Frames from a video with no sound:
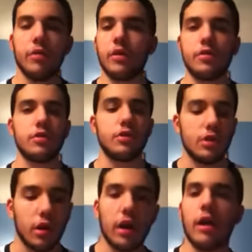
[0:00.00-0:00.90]
This just
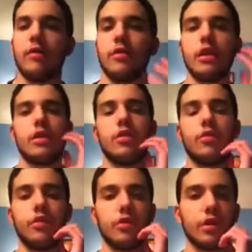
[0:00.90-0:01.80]
did not have the
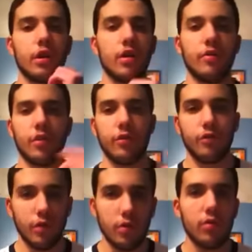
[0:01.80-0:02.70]
feeling of a
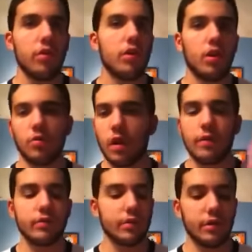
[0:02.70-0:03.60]
feud, a
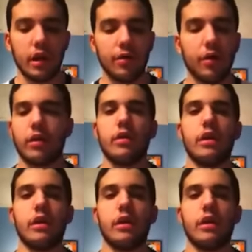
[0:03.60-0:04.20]
rivalry, nothing.